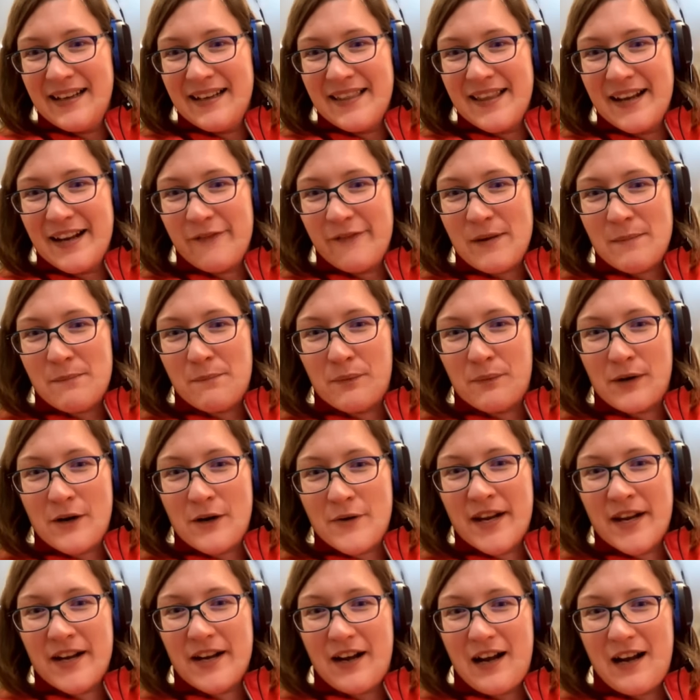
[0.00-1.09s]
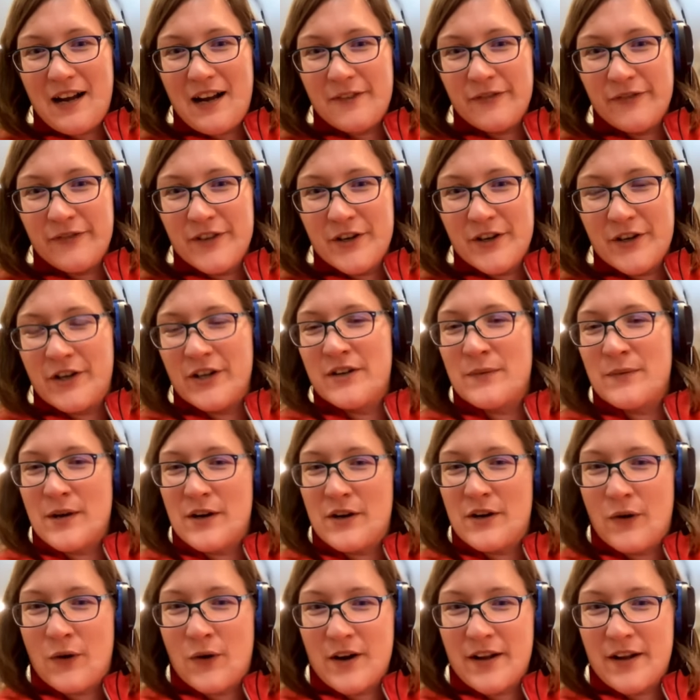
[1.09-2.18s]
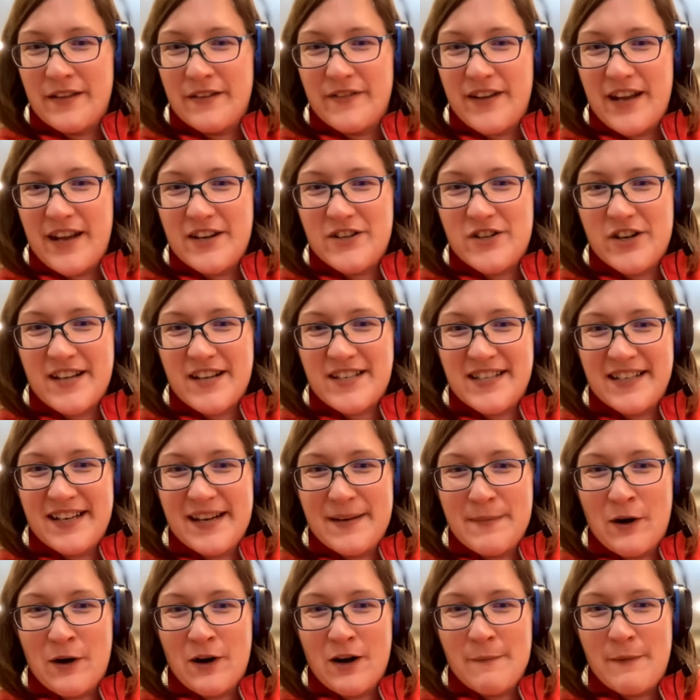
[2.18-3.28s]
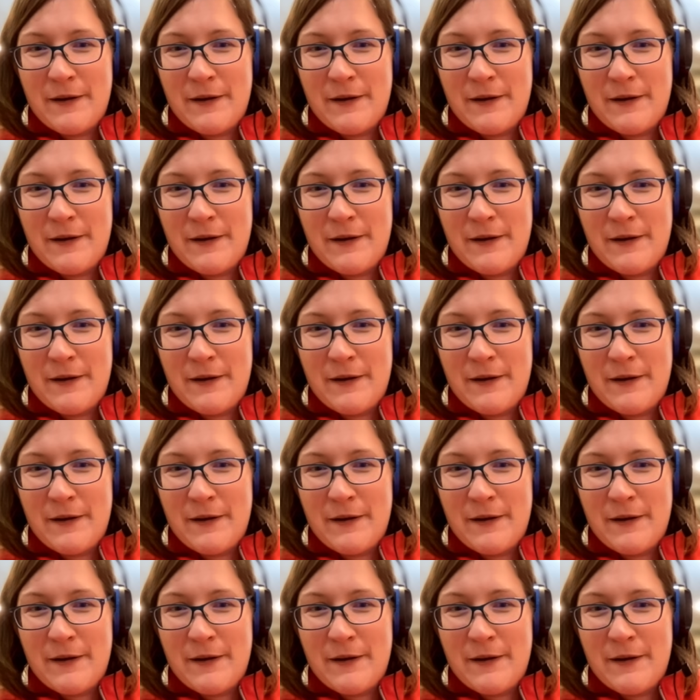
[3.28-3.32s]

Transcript: that if you broke it off, you couldn't record on the VHS anymore,